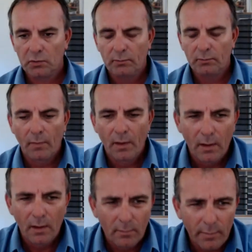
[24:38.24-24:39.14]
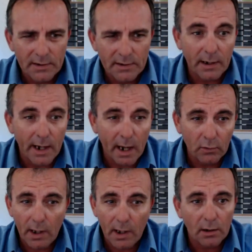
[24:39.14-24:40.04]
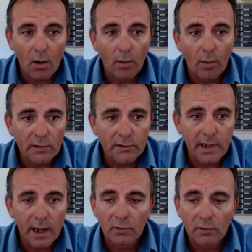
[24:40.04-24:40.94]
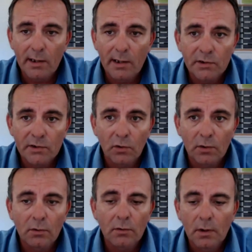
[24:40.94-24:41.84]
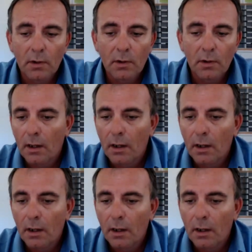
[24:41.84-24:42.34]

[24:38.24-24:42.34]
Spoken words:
you basically how to look at your compost, how to look at your soil,